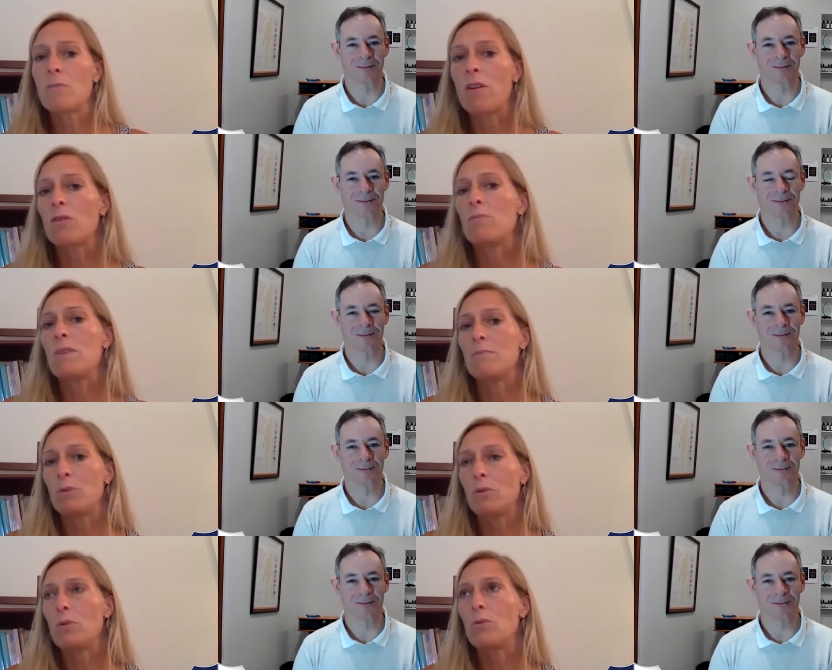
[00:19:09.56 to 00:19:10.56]
Speaker 1: other
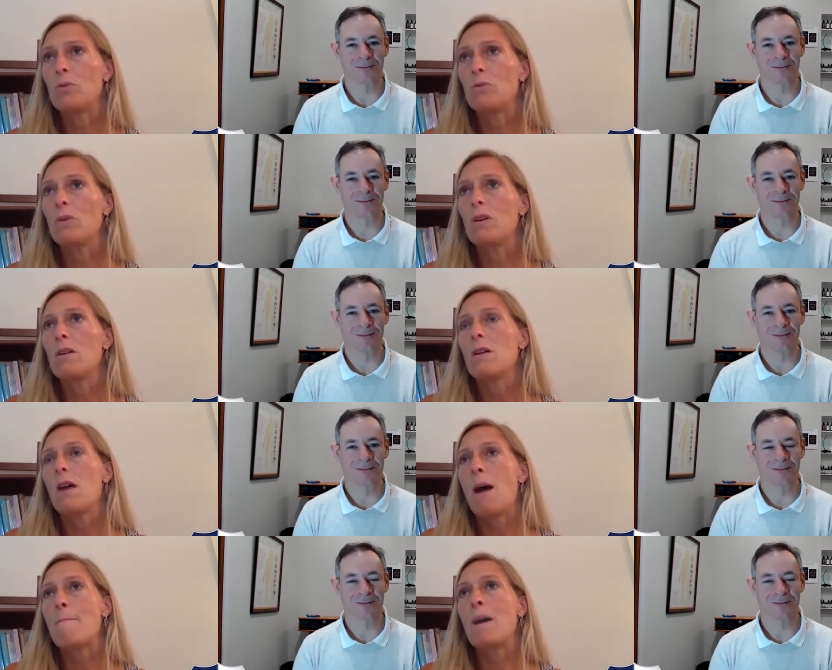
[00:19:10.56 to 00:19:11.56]
people who
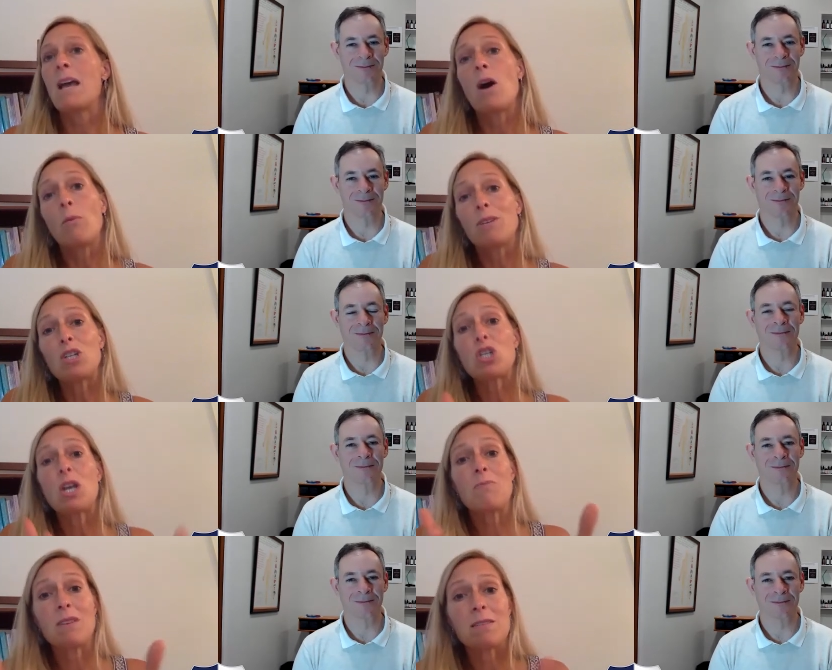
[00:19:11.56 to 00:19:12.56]
um, might help me
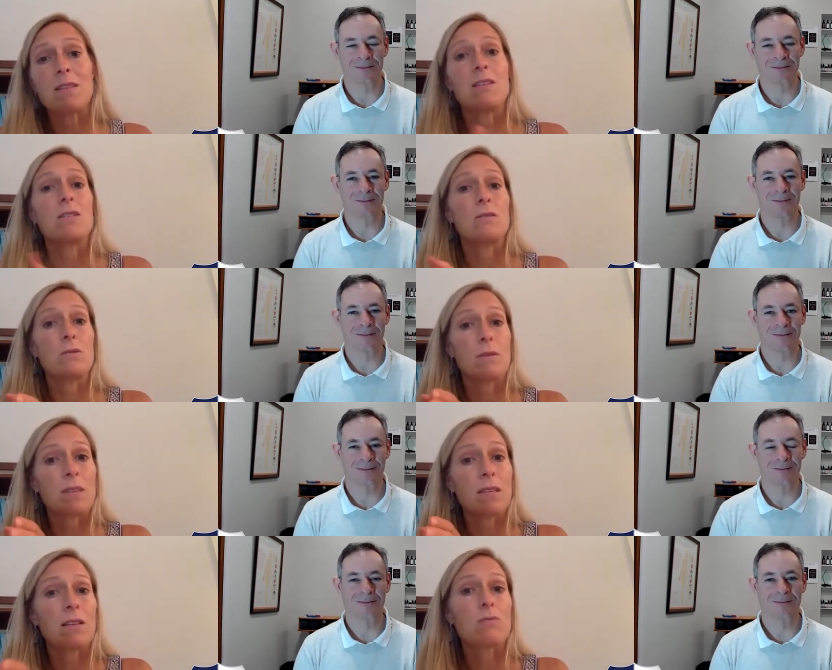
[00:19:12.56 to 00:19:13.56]
shape this into
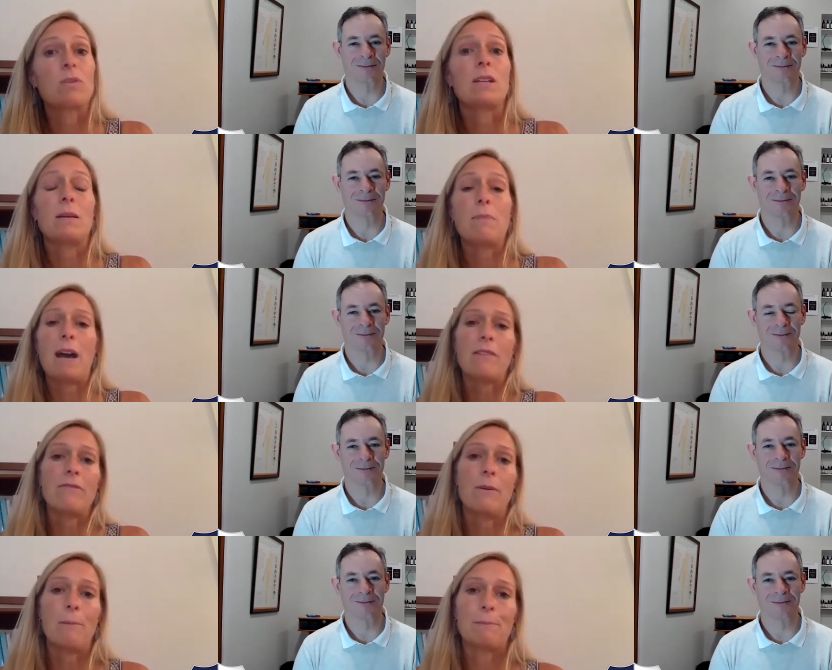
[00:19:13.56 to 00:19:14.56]
something that's really
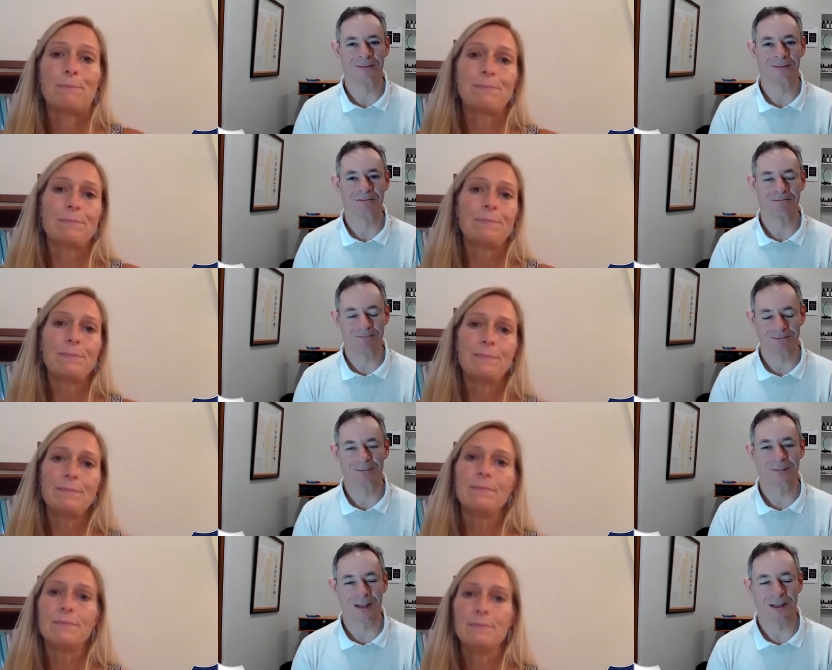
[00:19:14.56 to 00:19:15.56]
impactful.
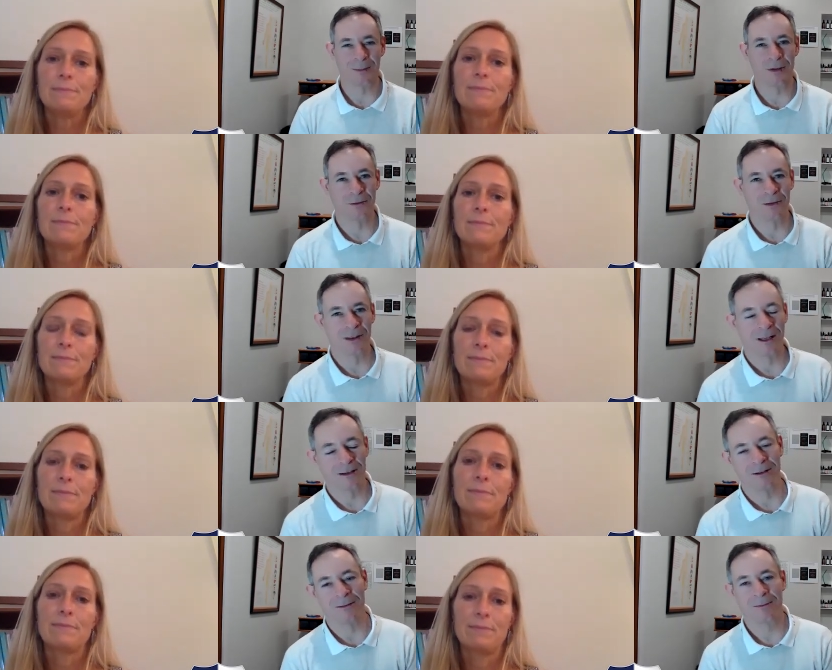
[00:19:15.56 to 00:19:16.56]
Speaker 2: That's beautiful. Thank
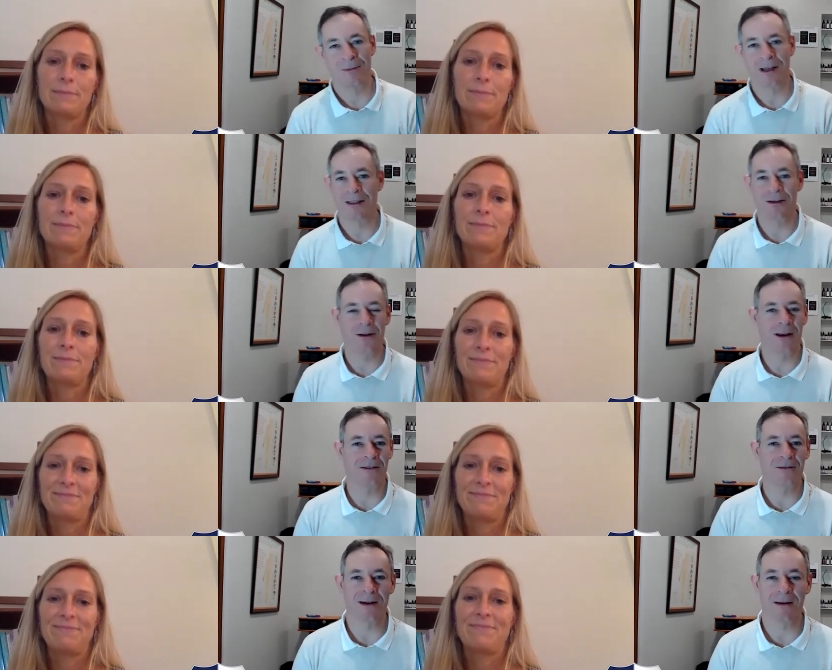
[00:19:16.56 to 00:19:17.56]
you, Beth. You
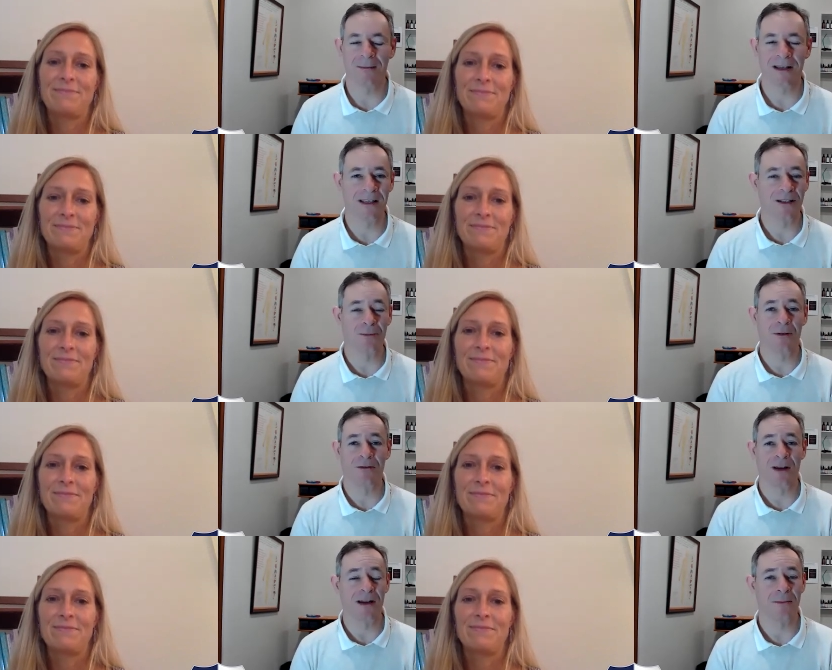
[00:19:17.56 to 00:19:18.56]
have uh, made such a
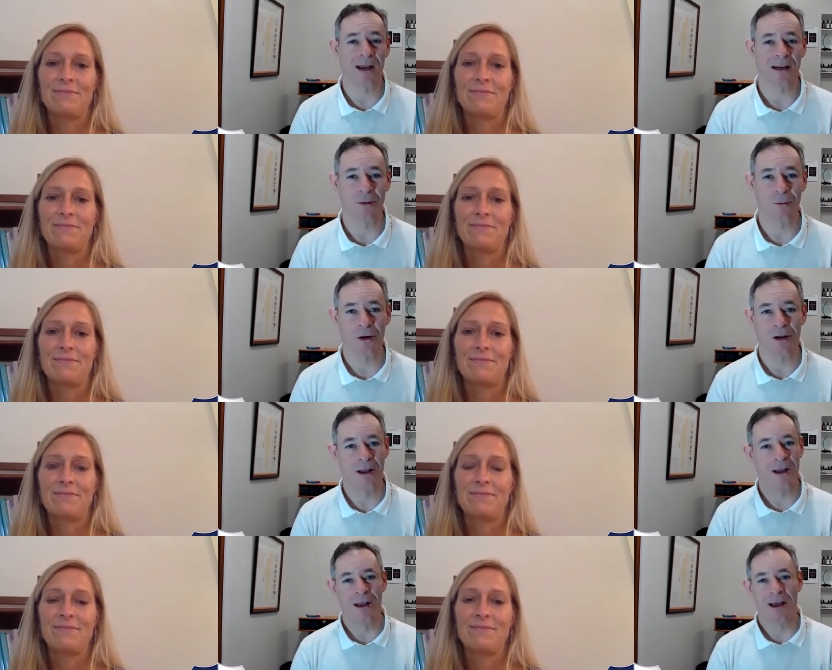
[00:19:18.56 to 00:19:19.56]
profound impact in the world.
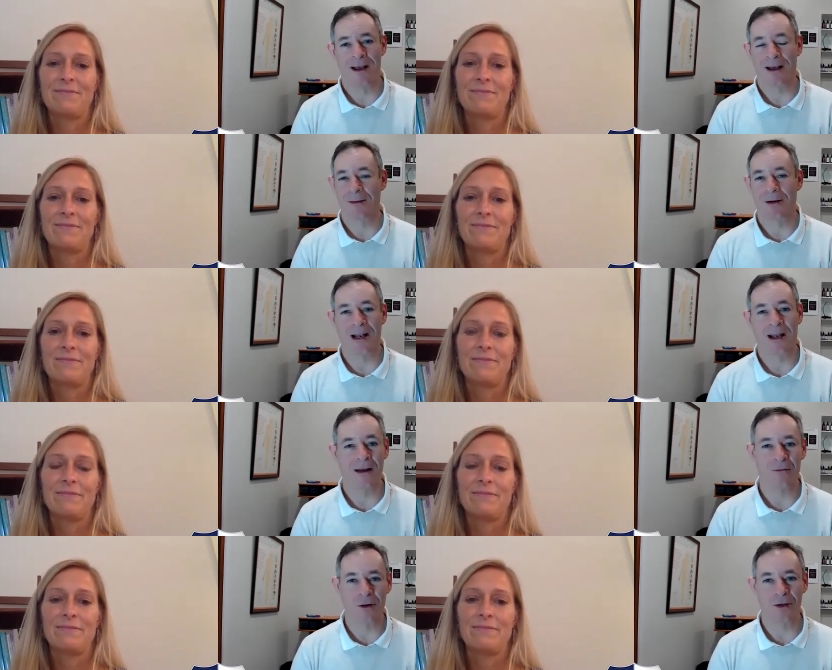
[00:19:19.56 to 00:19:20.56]
Uh, I
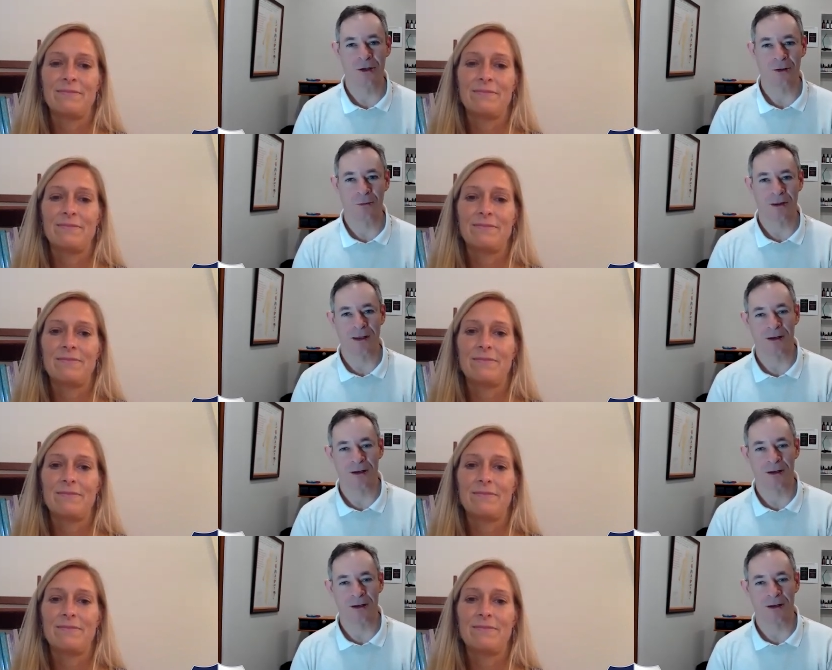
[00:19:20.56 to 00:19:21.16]
love what you're doing with the